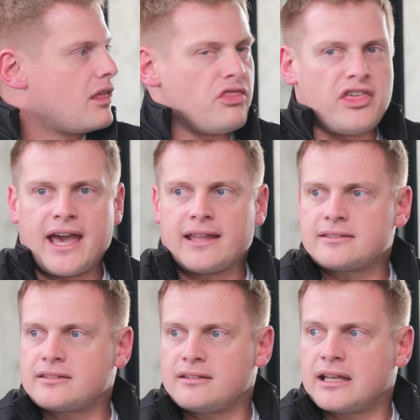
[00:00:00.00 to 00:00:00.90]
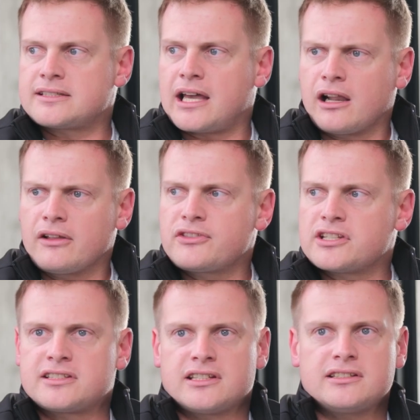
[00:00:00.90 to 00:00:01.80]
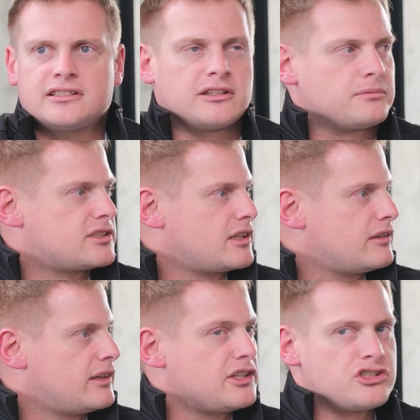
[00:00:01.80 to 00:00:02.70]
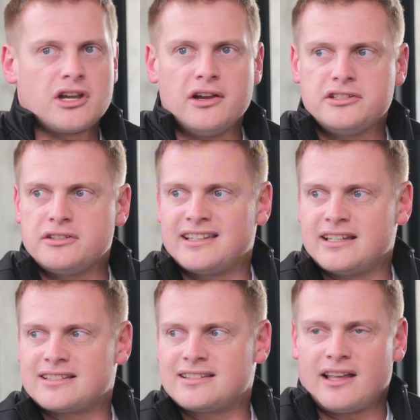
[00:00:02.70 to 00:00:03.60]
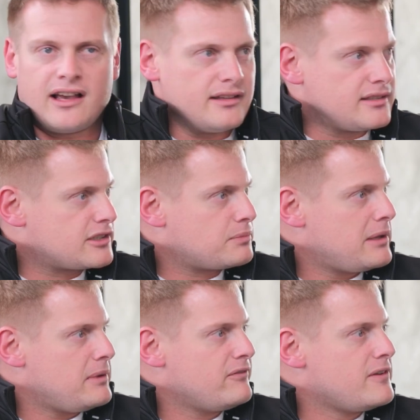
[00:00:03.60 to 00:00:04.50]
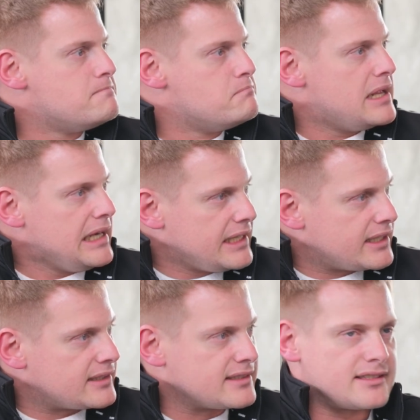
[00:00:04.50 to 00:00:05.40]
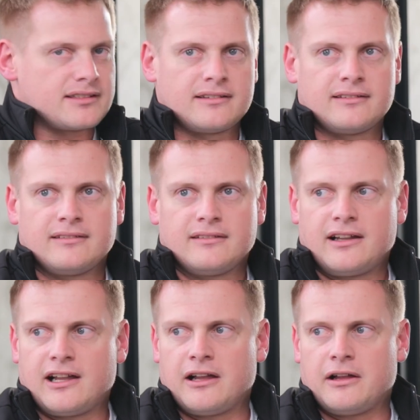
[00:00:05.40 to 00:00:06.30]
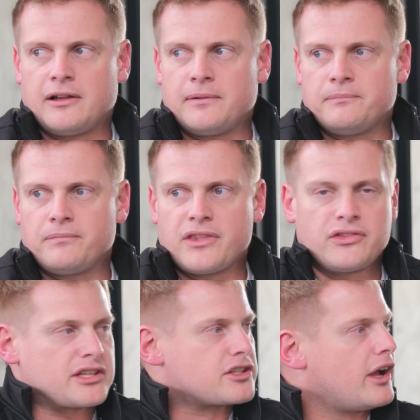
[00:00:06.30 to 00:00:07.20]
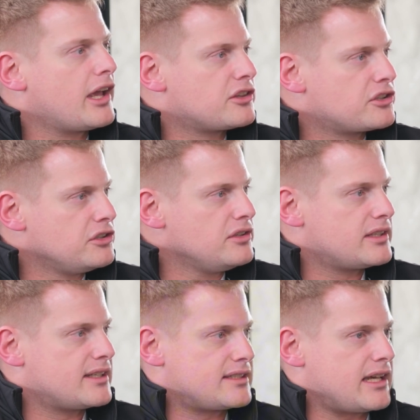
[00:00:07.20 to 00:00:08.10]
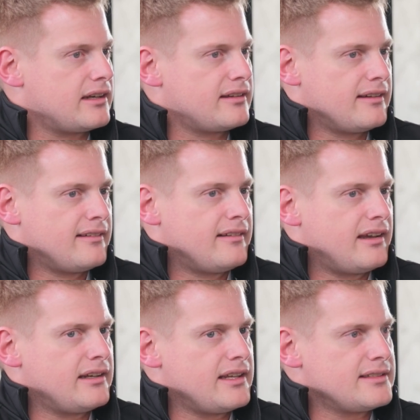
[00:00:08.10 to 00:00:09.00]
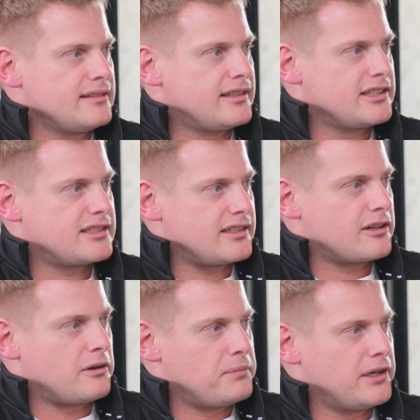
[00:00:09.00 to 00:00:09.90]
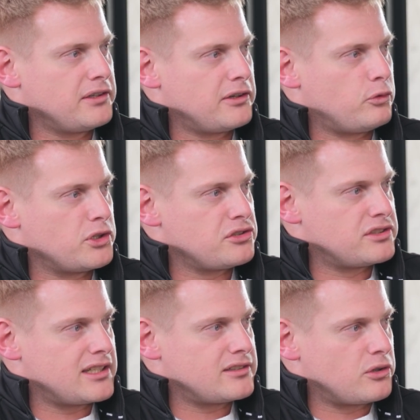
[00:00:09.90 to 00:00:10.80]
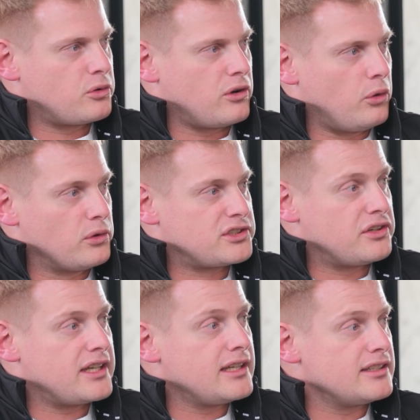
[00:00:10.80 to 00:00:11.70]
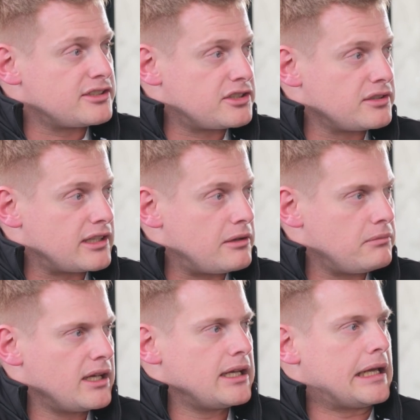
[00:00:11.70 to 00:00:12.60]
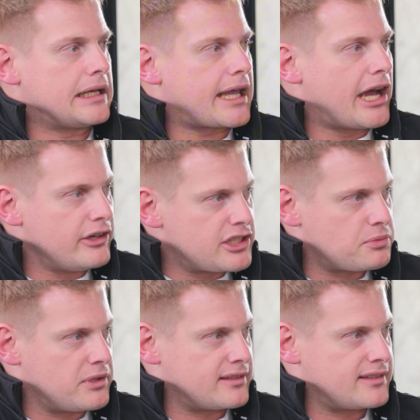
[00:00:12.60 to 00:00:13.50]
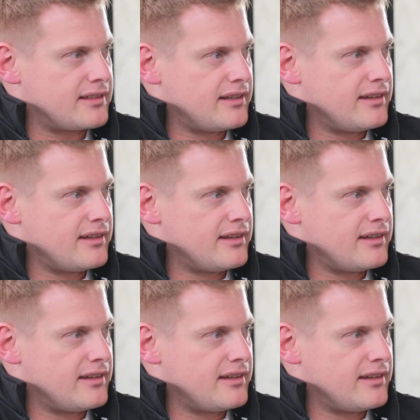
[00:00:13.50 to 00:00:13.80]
that's out of the system. So it shows you there's thousands, maybe even millions, that's going through this. And isn't this a component of what your TikTok also is to them? Encouragement,